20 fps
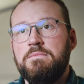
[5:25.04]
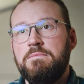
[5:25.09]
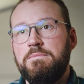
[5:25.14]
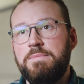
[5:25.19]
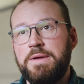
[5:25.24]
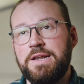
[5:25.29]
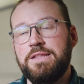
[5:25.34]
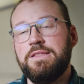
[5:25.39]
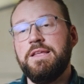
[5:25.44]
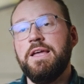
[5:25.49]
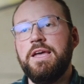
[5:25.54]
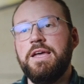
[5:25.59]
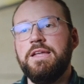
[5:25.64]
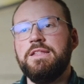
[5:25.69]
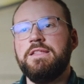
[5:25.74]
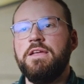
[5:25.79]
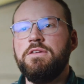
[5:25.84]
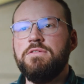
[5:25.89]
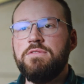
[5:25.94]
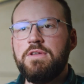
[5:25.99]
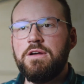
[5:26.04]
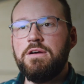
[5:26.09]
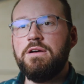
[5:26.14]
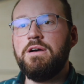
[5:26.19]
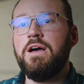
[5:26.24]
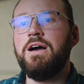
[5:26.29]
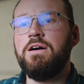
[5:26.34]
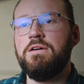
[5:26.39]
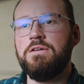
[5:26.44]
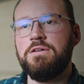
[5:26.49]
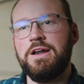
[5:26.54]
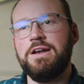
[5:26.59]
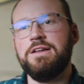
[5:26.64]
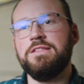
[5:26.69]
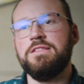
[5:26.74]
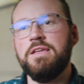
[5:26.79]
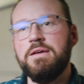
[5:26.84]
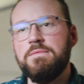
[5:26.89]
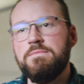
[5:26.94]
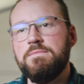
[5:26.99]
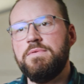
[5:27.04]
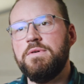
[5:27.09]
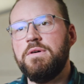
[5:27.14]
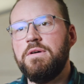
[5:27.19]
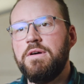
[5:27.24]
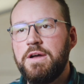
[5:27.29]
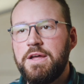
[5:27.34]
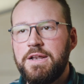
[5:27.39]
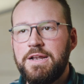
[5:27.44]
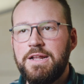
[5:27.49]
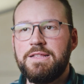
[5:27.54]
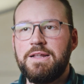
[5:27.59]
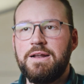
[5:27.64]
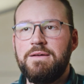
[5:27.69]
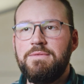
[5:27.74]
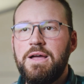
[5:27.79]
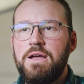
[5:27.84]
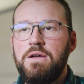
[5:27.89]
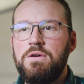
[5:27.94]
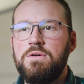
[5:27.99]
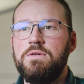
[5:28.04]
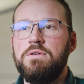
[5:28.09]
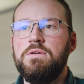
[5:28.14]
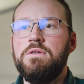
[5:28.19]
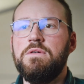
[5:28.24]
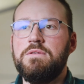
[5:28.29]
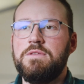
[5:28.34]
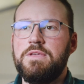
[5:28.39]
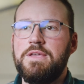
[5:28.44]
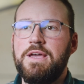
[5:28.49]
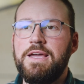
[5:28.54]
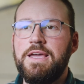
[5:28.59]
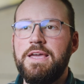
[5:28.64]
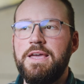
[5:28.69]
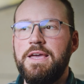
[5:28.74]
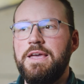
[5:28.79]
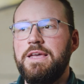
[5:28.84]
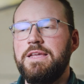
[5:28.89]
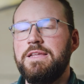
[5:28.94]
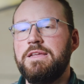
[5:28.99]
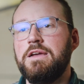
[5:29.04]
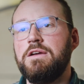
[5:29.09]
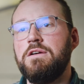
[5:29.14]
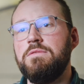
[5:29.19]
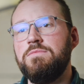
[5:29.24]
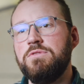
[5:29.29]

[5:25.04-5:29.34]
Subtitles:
PRTG helps you save time at work because you have a better overview of the